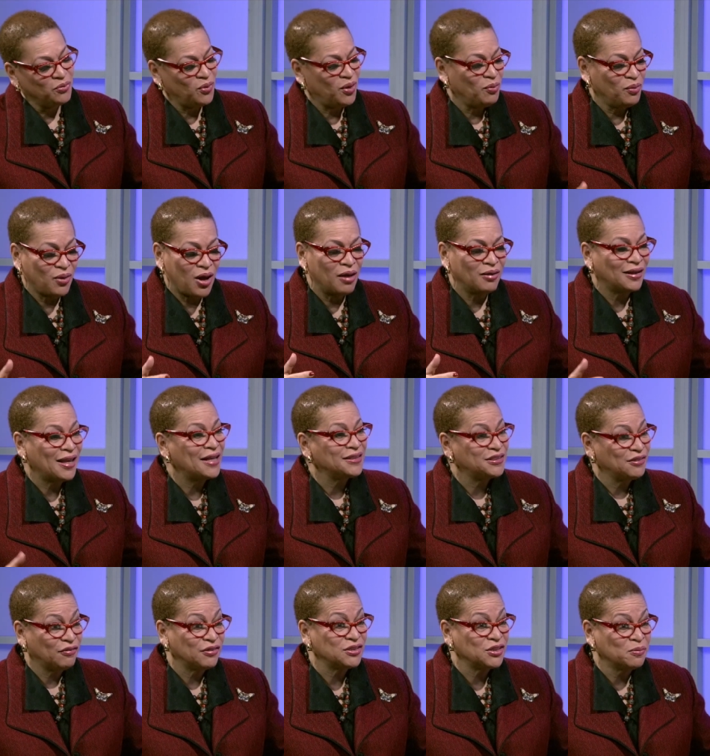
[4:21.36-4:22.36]
Well, uh, yeah.
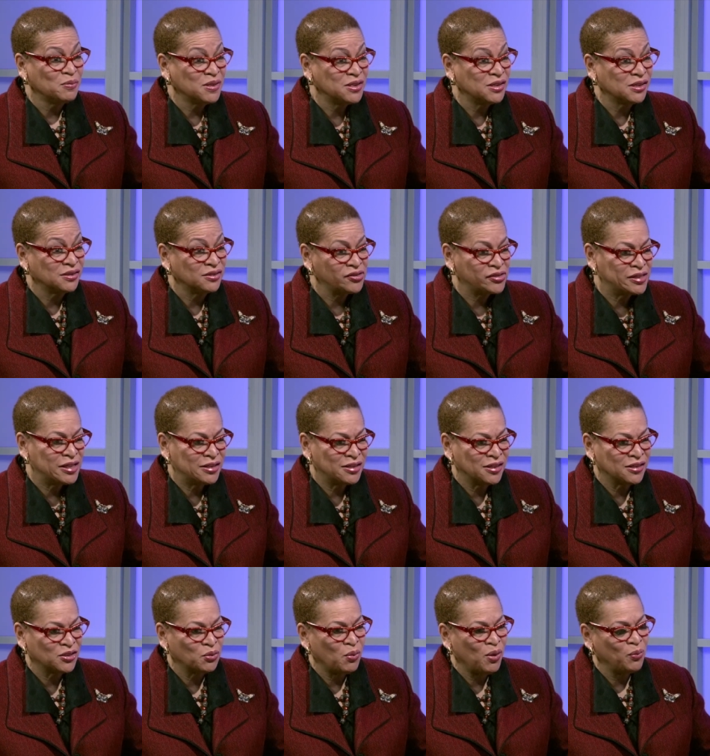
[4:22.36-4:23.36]
lots of us are missing statistics
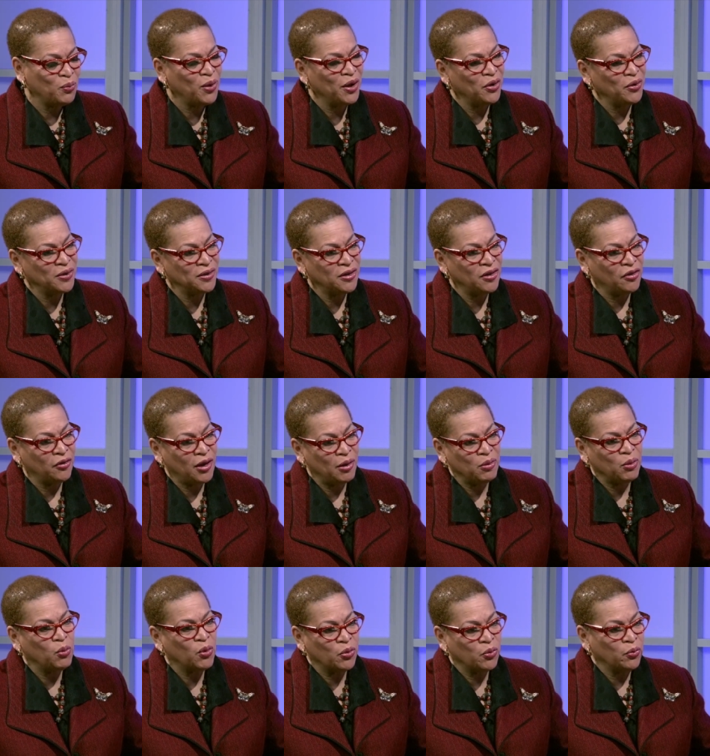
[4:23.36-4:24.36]
right. one way or another. Mm-hmm. I
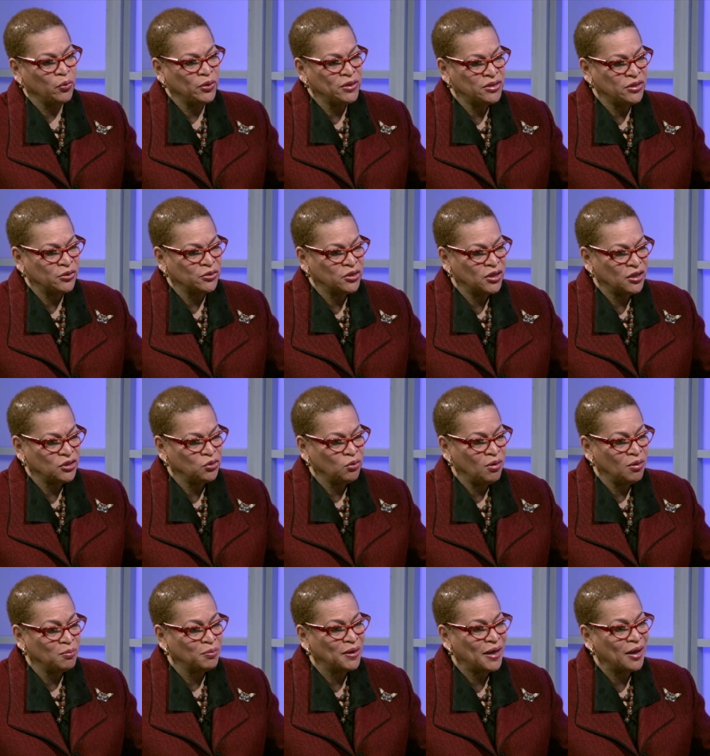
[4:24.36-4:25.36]
mean, mm-hmm. with the research I do
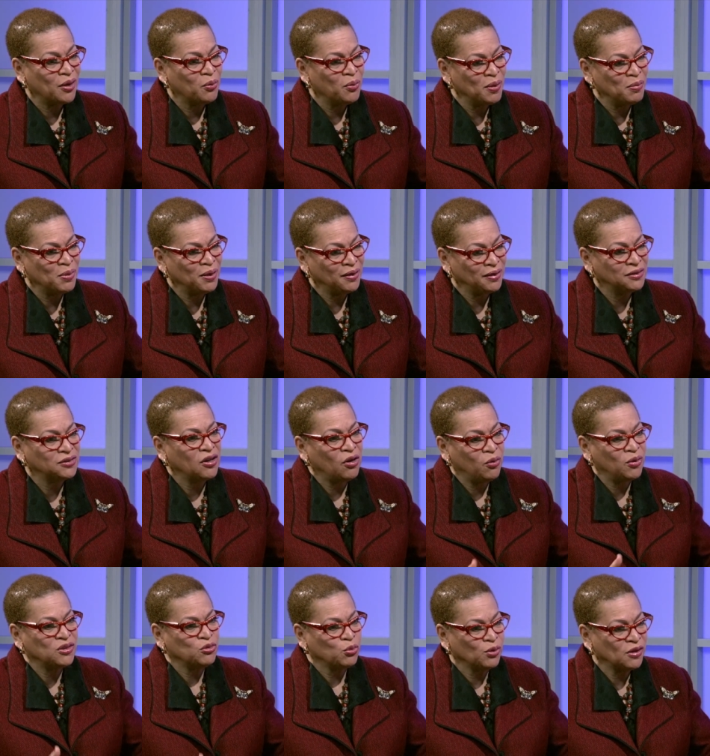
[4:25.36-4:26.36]
on black women, it's yeah.
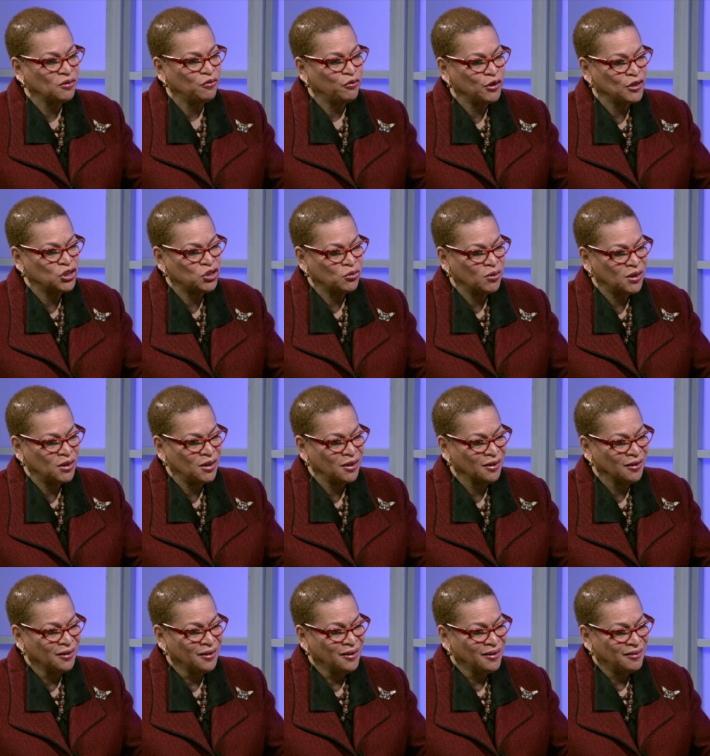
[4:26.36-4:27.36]
always really
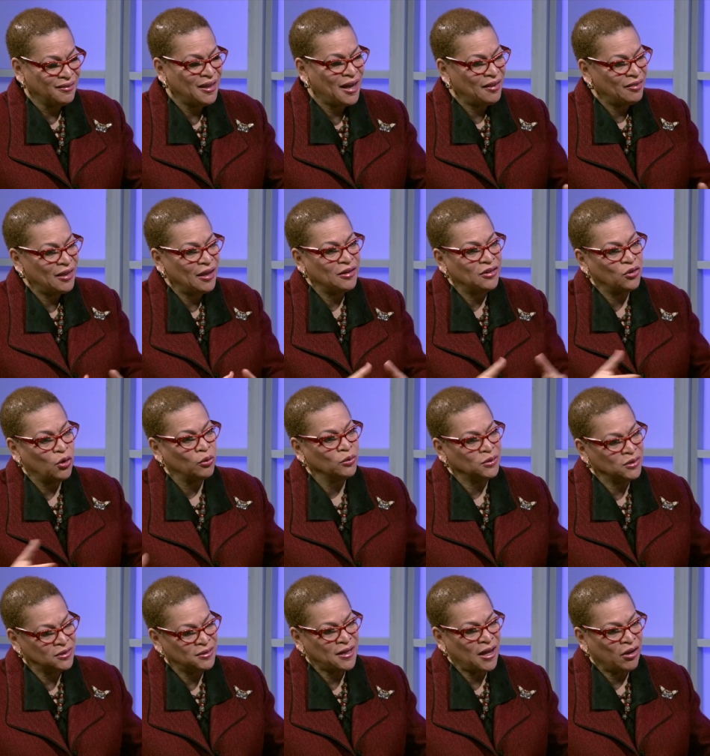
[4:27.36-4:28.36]
frustrating mm-hmm. that they
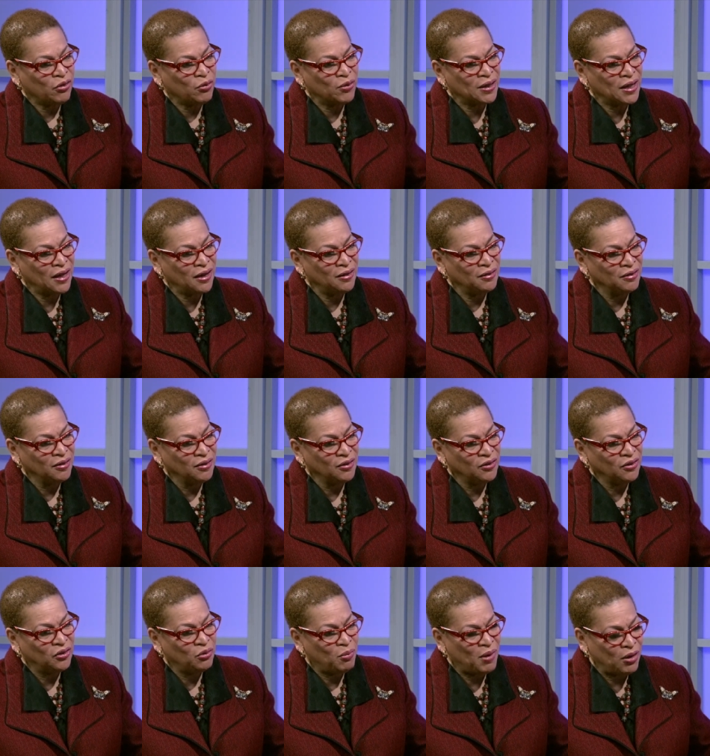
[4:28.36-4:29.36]
don't disaggregate
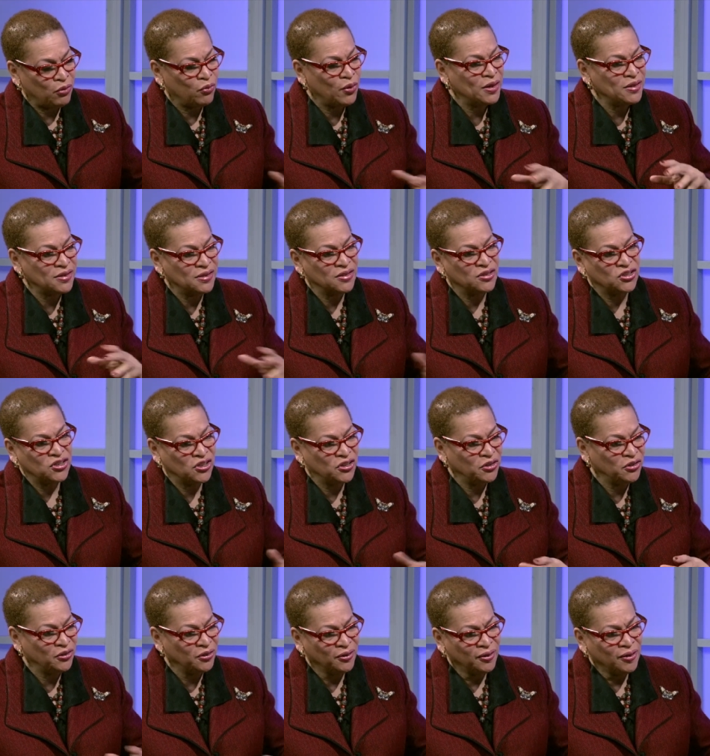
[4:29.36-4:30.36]
right. by race and
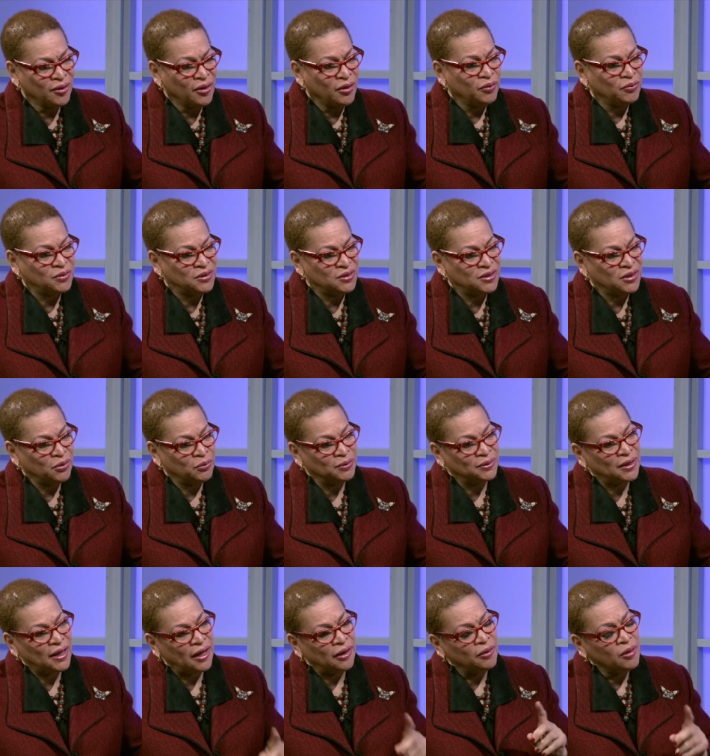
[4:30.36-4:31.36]
gender mm-hmm. to deal
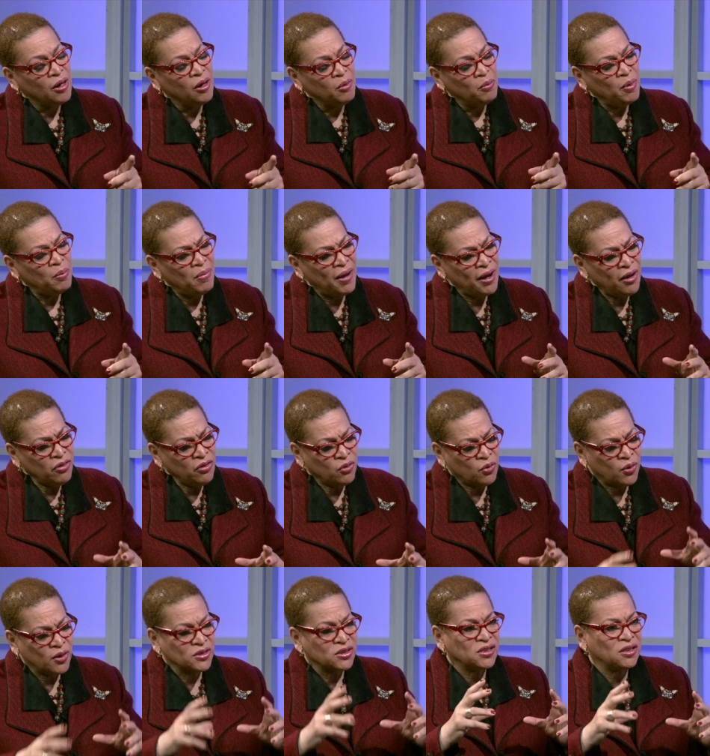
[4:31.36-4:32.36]
with that. But my other
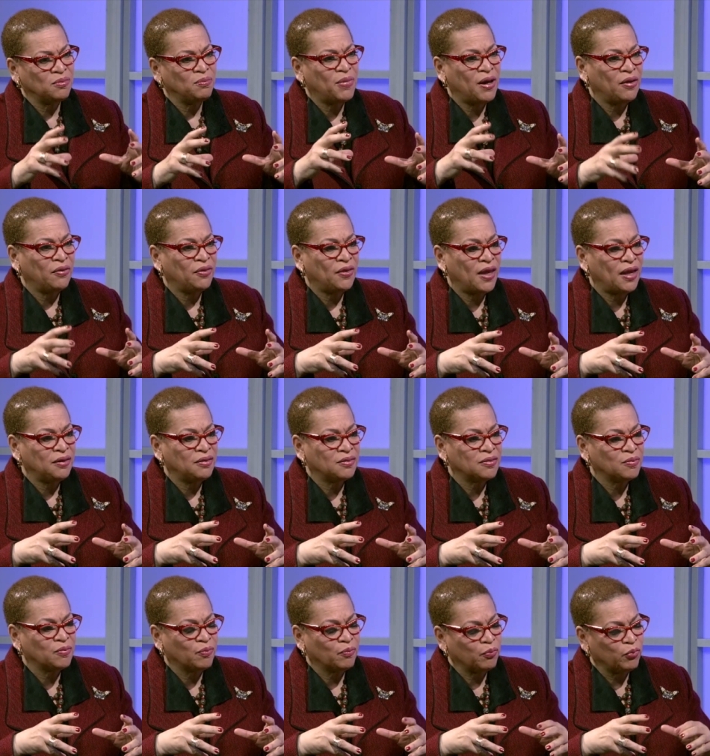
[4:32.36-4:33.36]
question about that
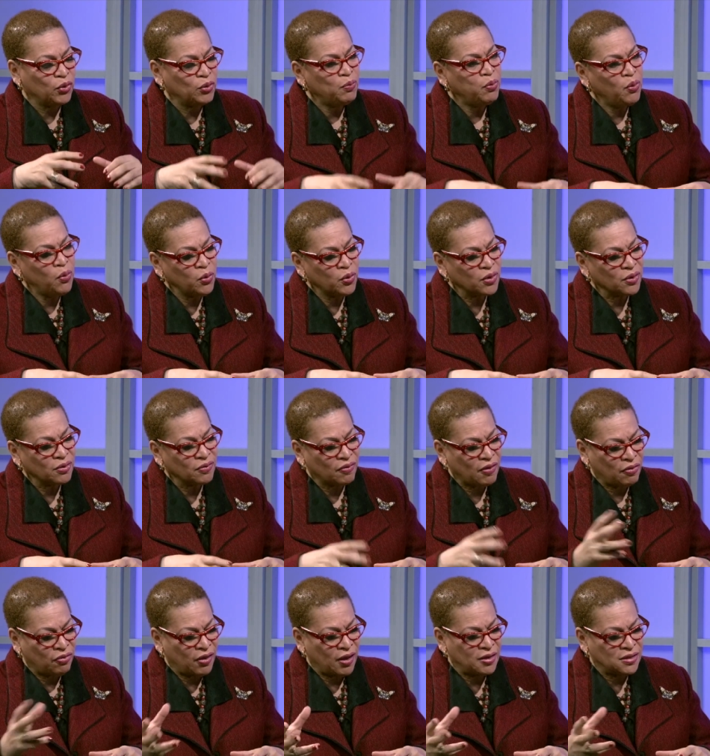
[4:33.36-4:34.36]
report
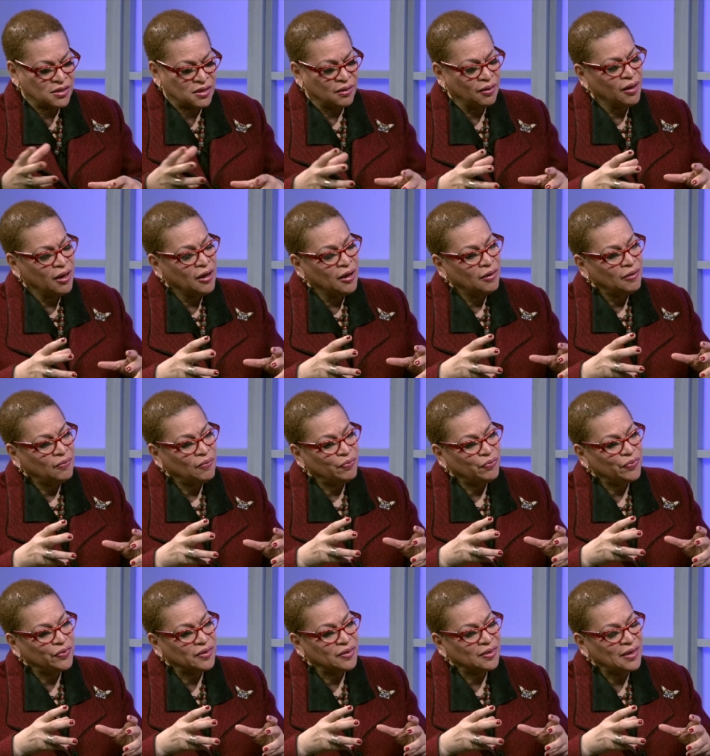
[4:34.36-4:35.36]
that mm-hmm. they did,
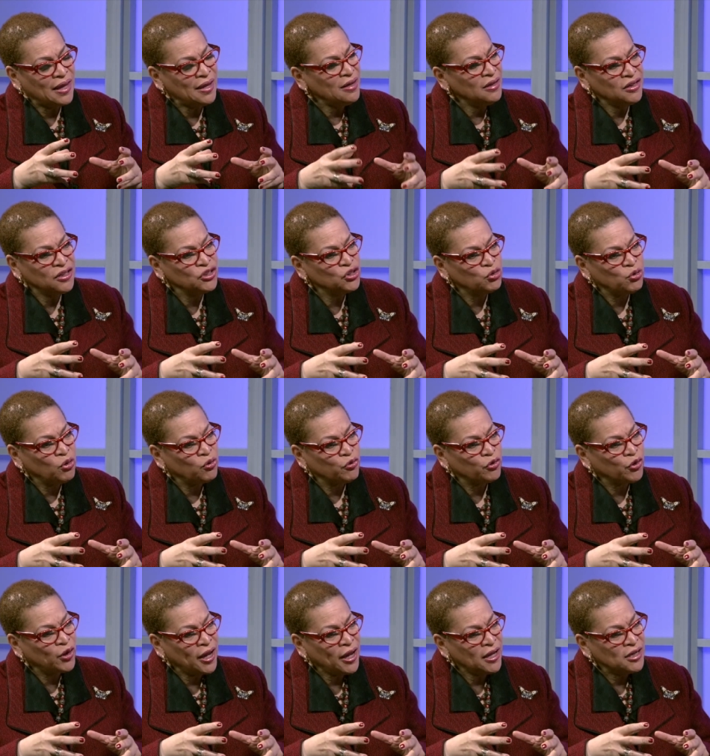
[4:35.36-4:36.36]
mm-hmm. they didn't control
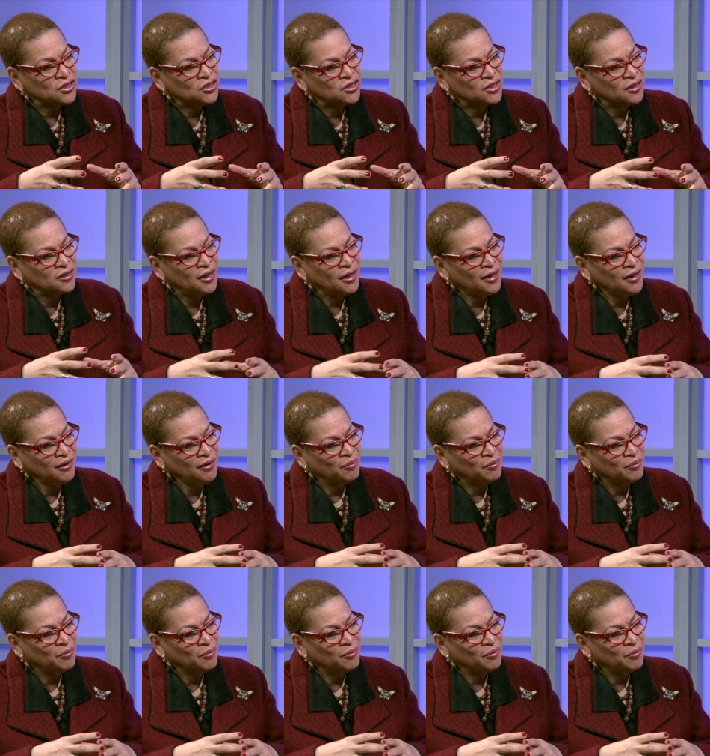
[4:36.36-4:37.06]
for age, did they?